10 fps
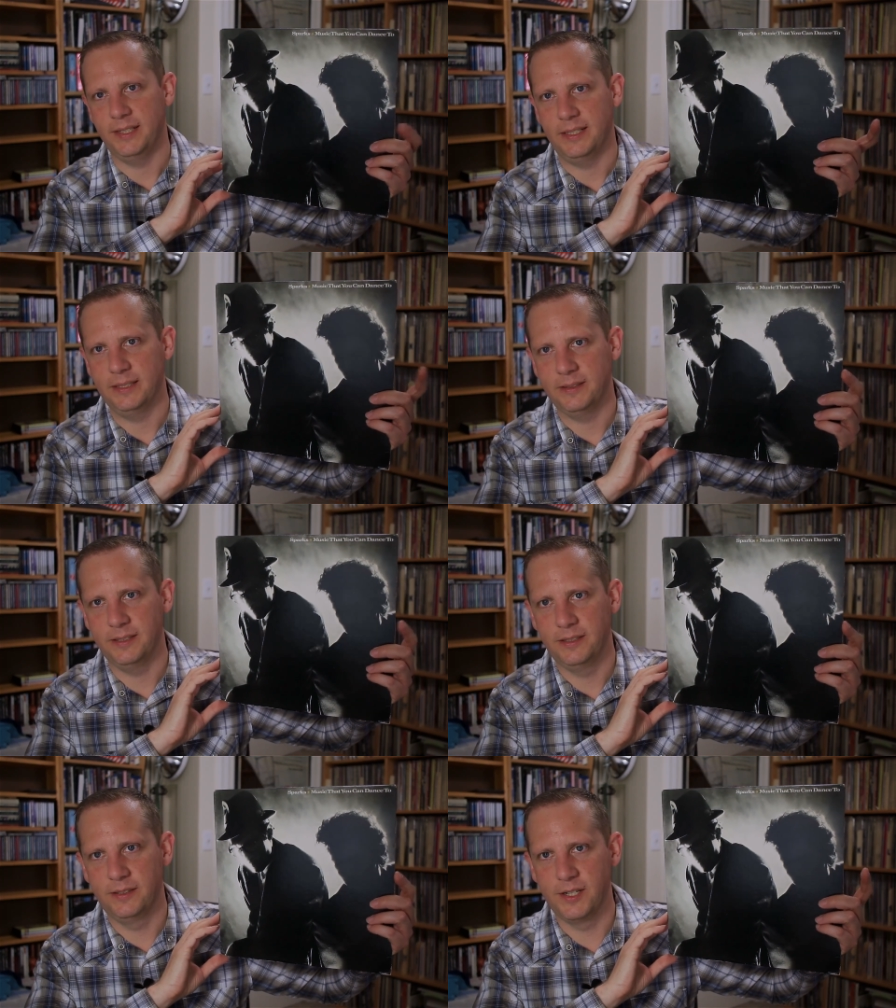Uh,
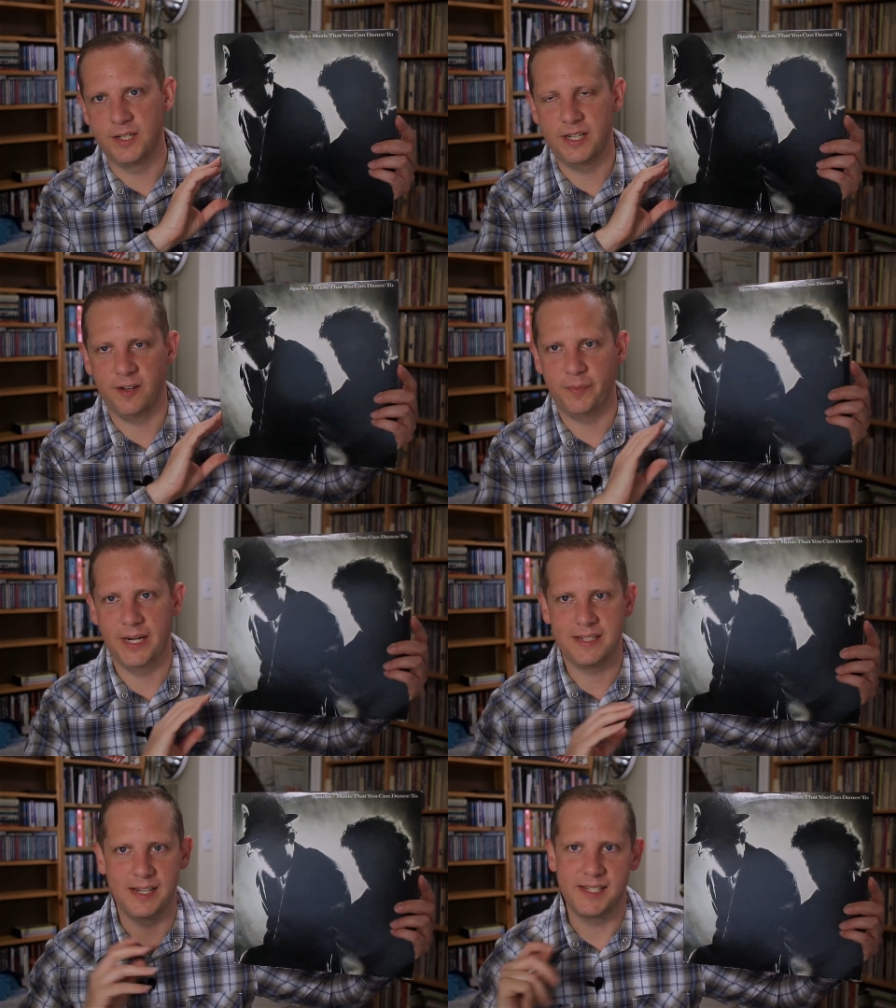good stuff.
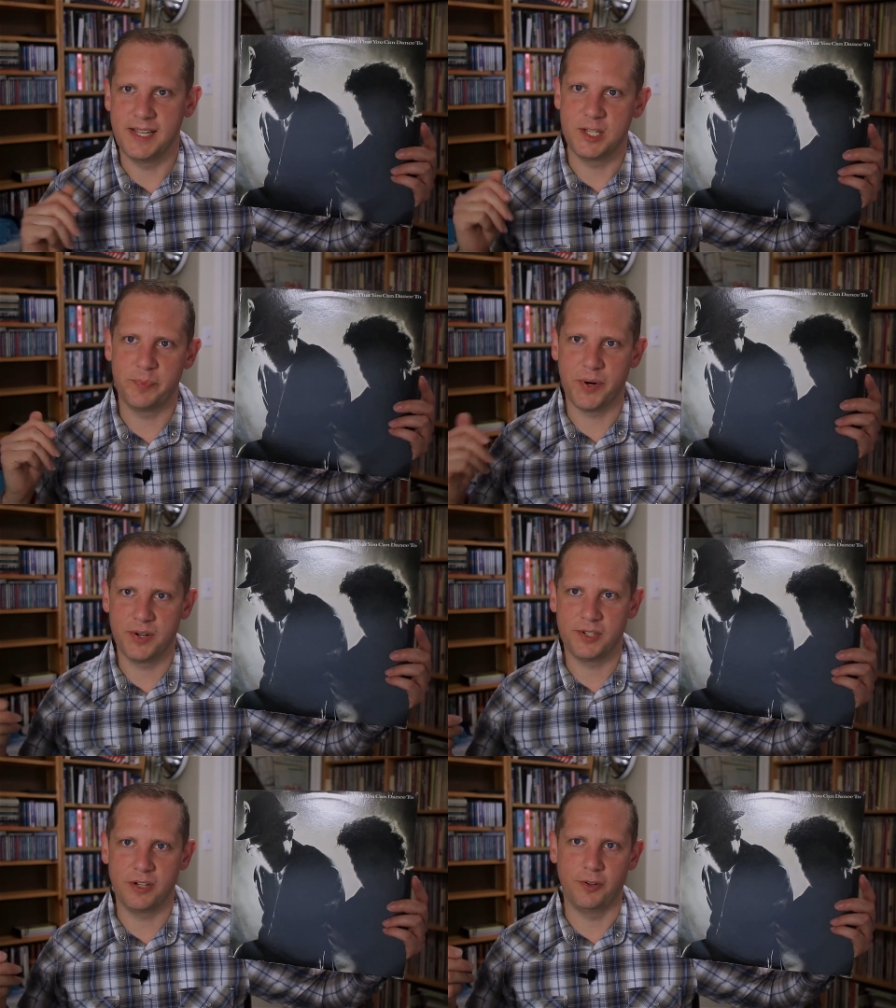But as I said,
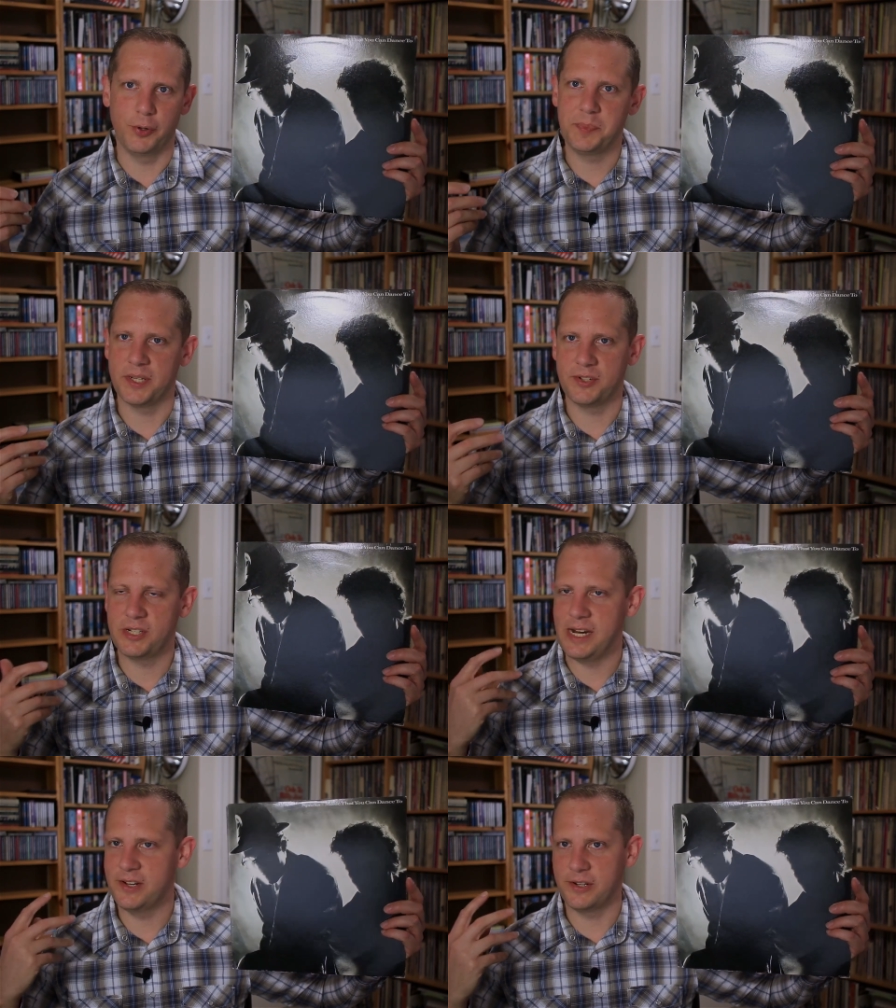Sparks are a group that's
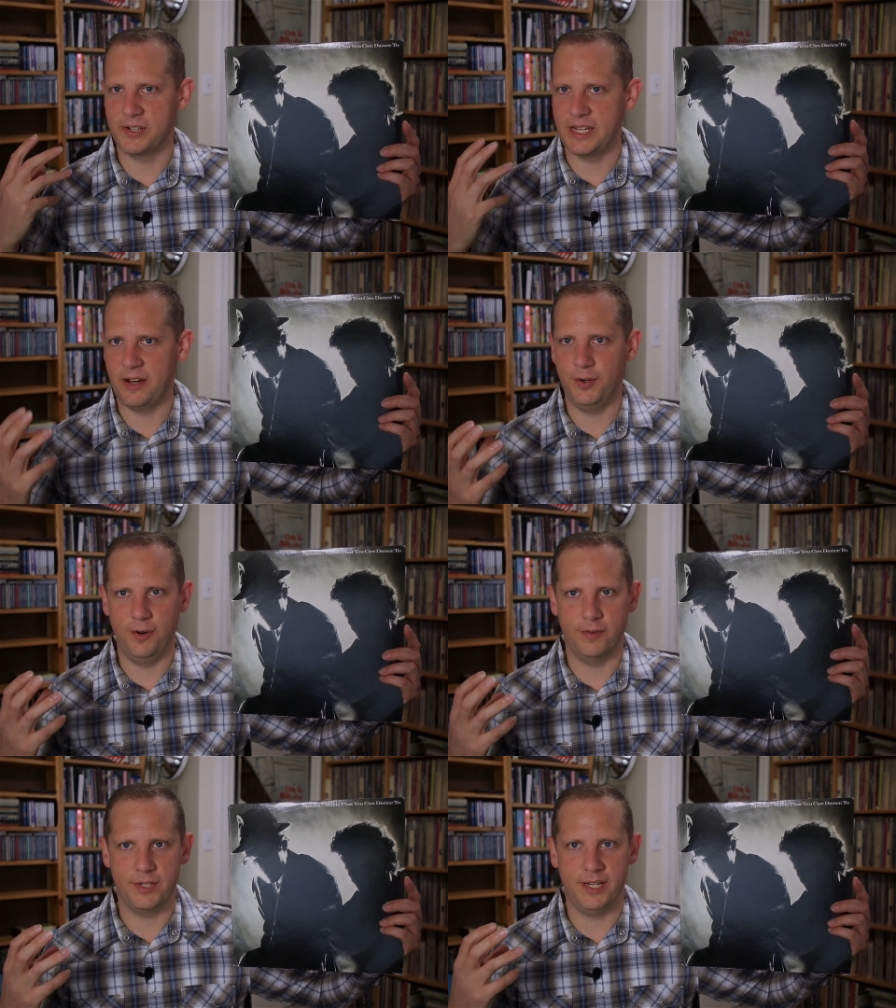changed their sound
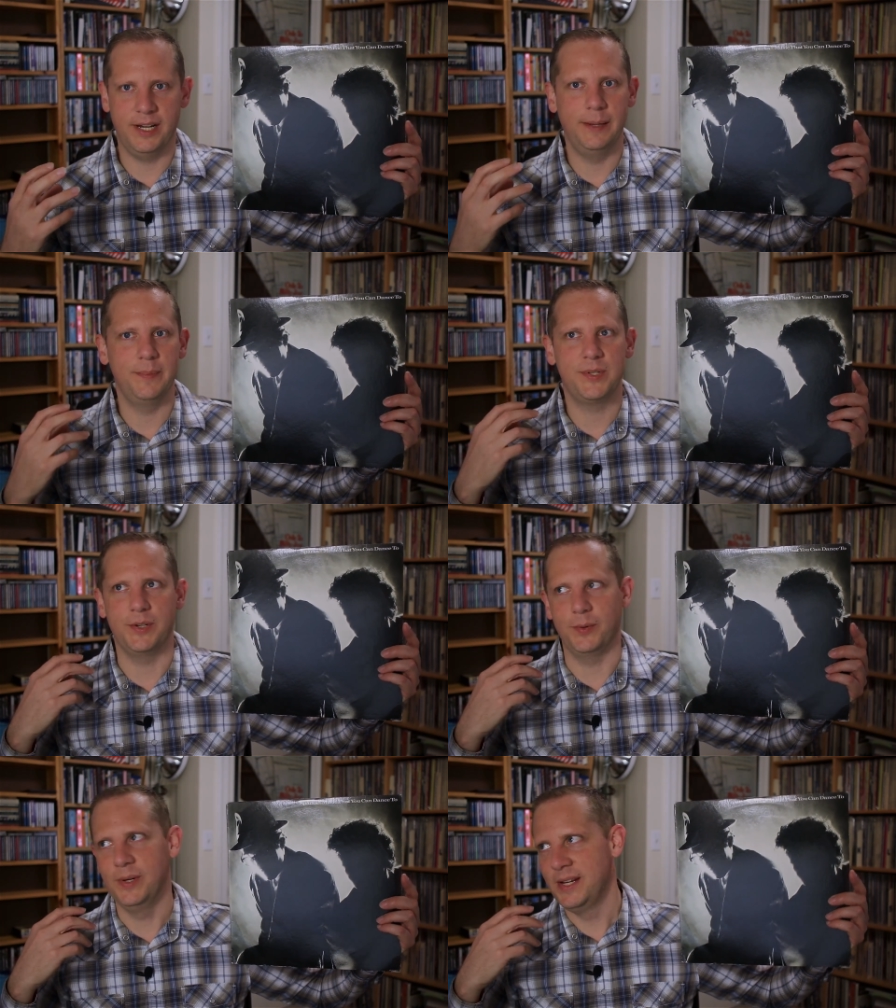over time.
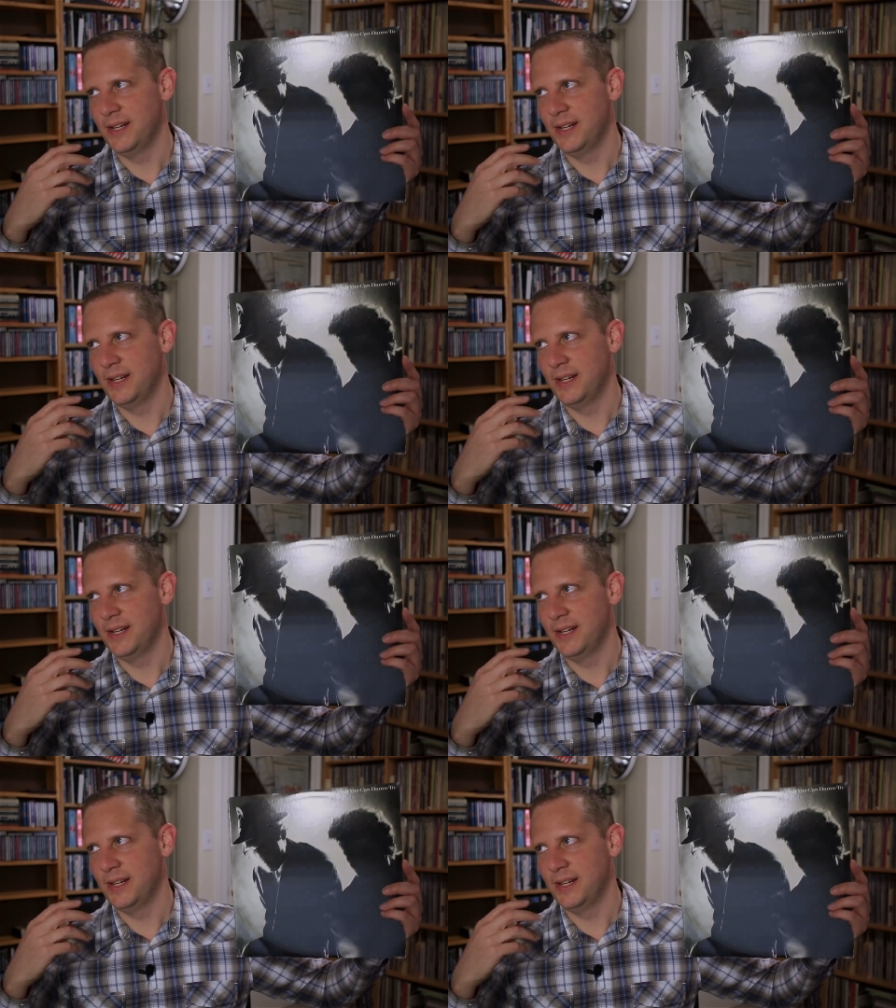So,